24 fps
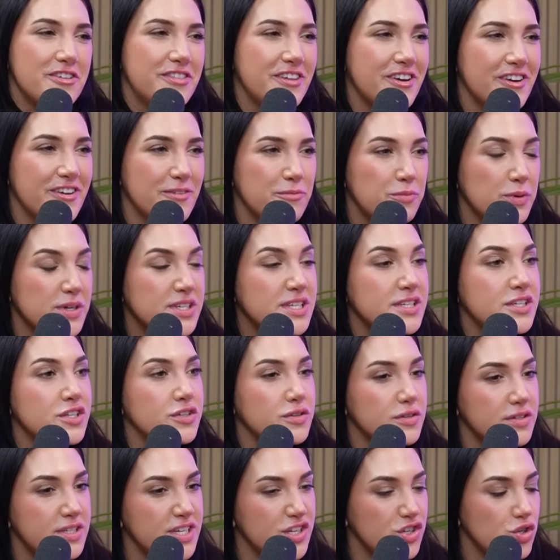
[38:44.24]
they're what
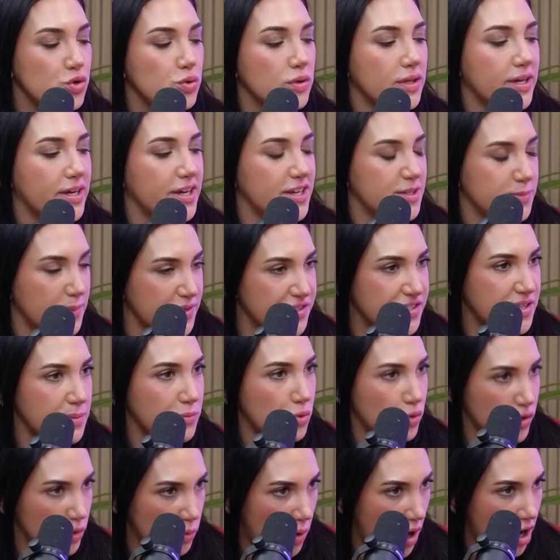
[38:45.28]
did you like explain to them who
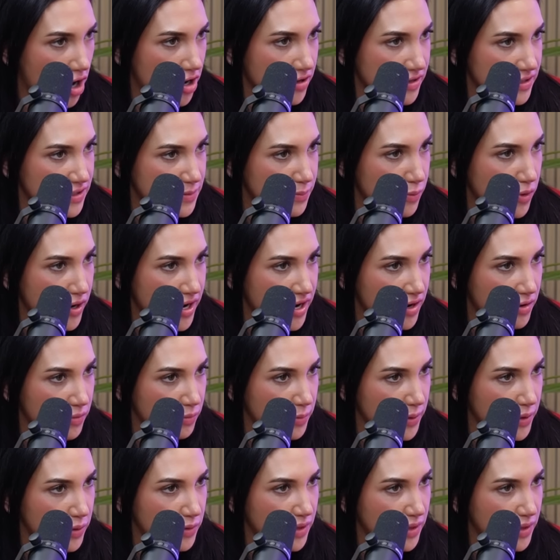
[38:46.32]
you are at this point? Were you